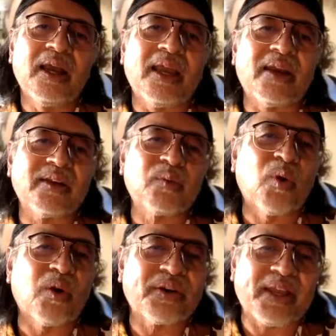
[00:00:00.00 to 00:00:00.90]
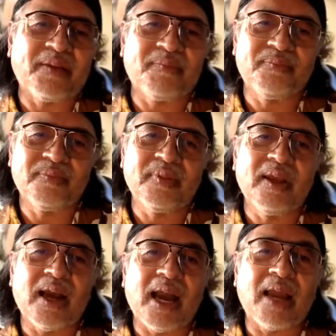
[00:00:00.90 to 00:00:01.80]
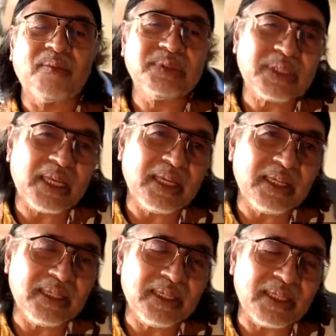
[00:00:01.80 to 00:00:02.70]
Eric Worre. I would say